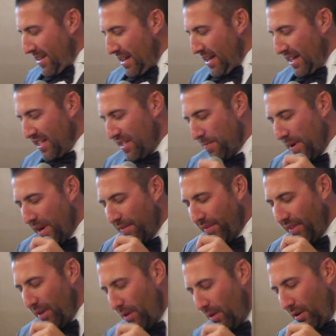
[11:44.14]
I can speak
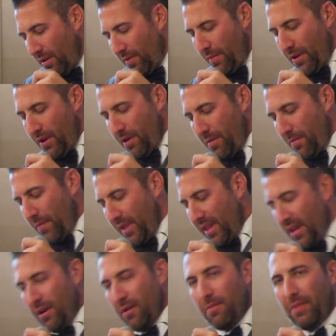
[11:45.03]
for the whole room
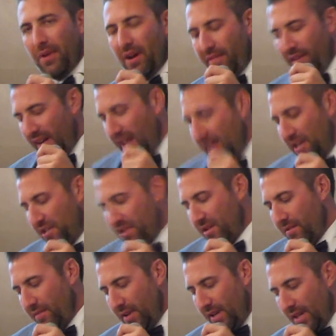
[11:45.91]
without
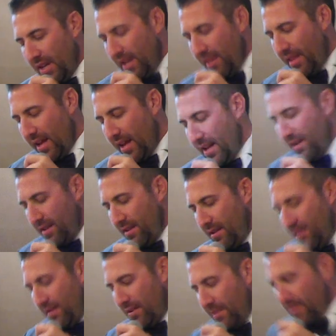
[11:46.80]
provocation, really,
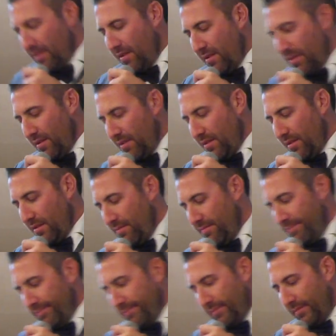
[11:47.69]
that,
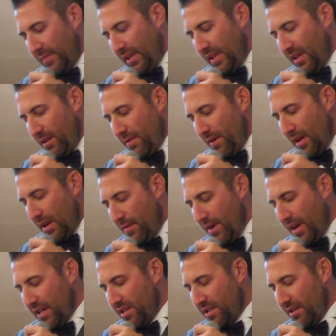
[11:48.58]
you know what,
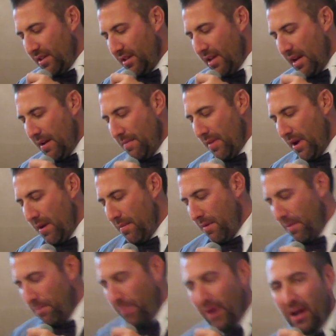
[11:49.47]
Rachel,
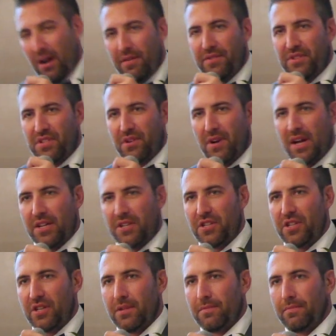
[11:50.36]
I'm proud of
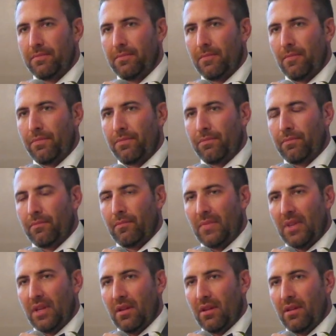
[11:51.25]
Stretch
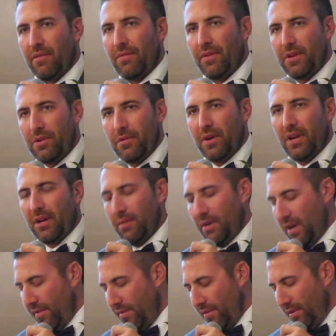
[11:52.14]
for doing
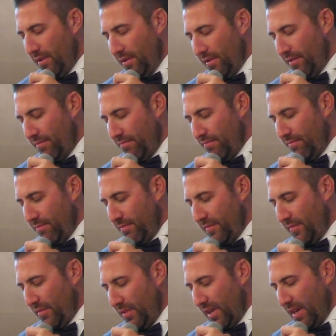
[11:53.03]
whatever
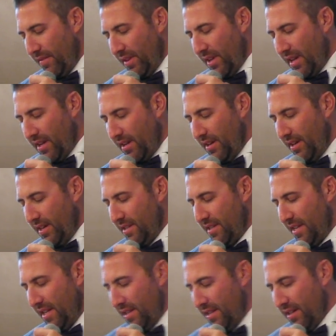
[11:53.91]
the hell it
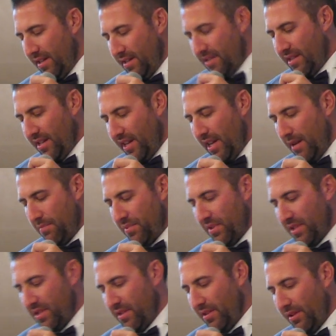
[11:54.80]
is he does to keep
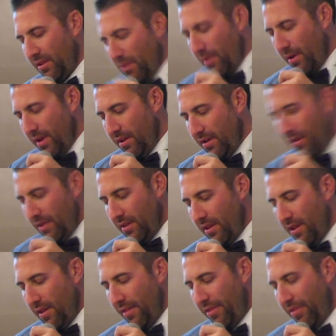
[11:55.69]
such a loyal,
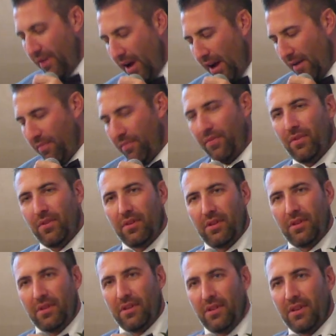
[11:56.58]

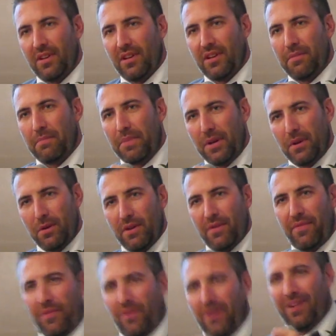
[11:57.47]
thoughtful,
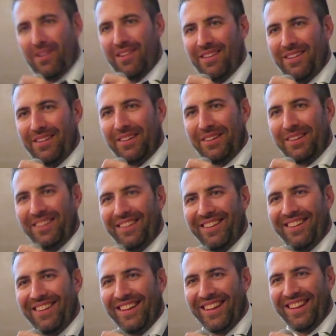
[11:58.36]

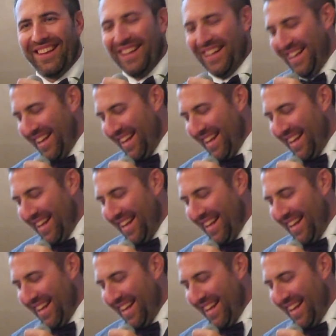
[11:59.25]
beautiful